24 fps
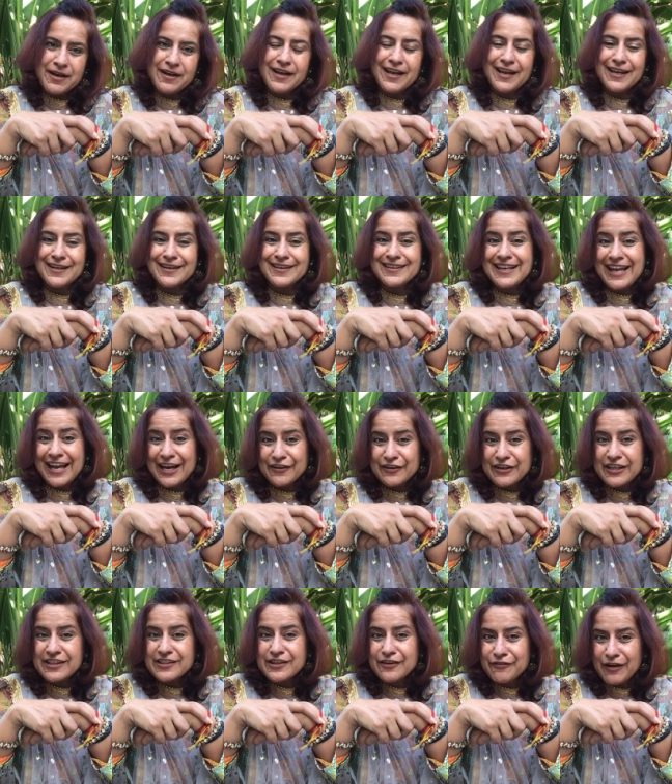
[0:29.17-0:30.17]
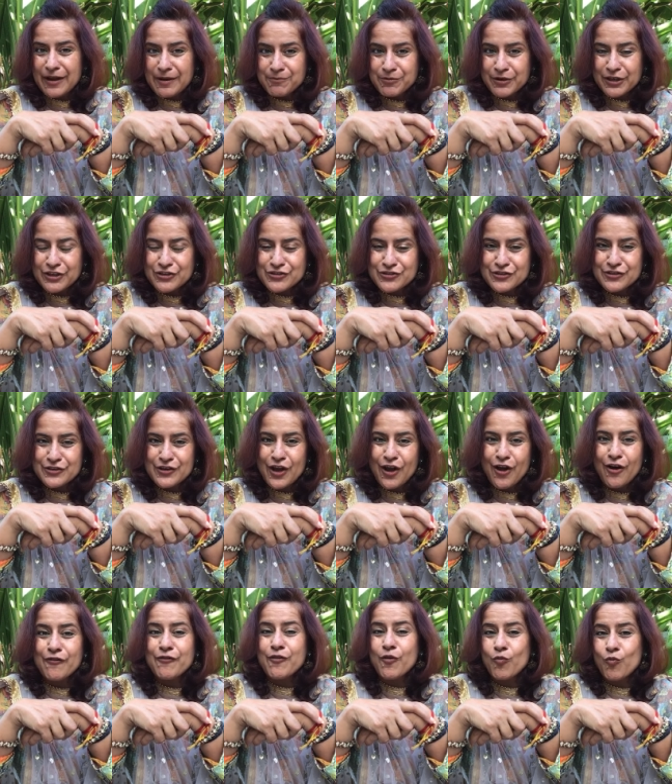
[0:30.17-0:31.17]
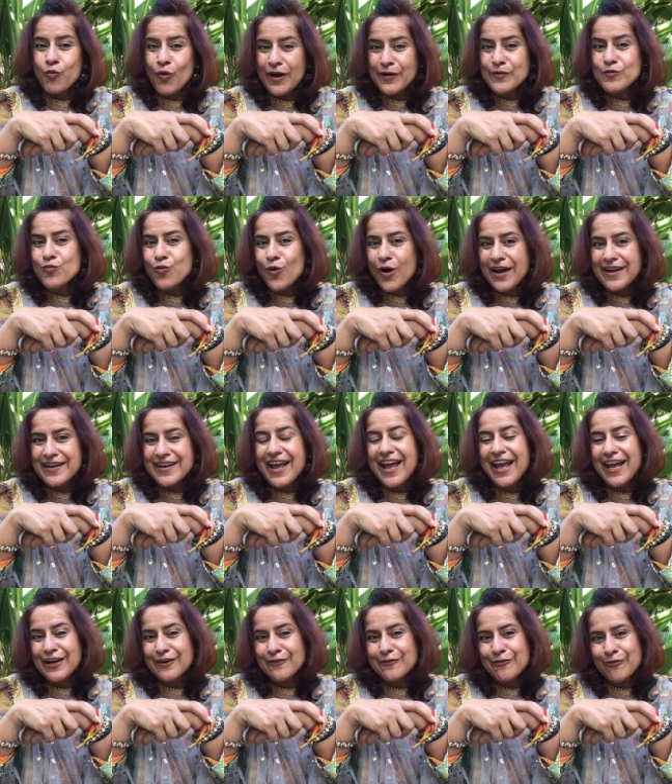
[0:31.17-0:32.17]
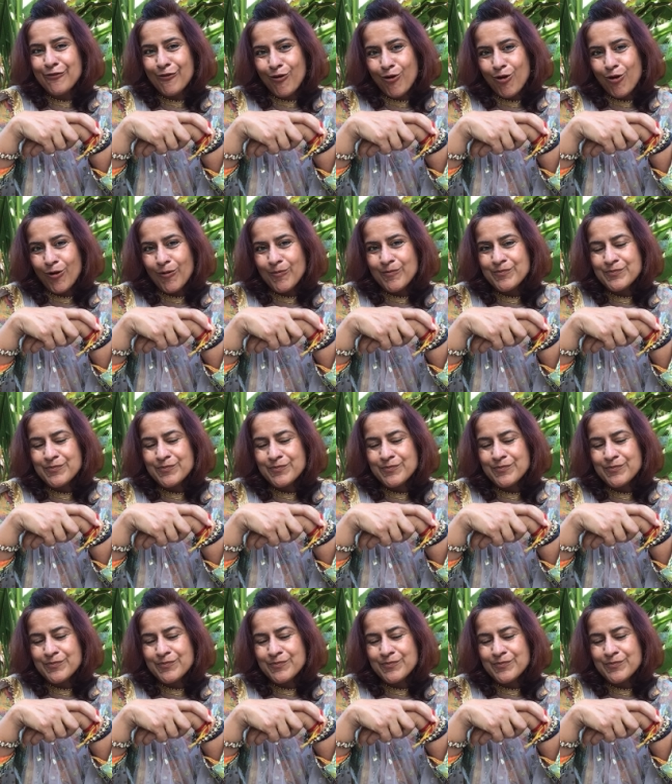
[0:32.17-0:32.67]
and carrying the vibration of 1, 1, and 4.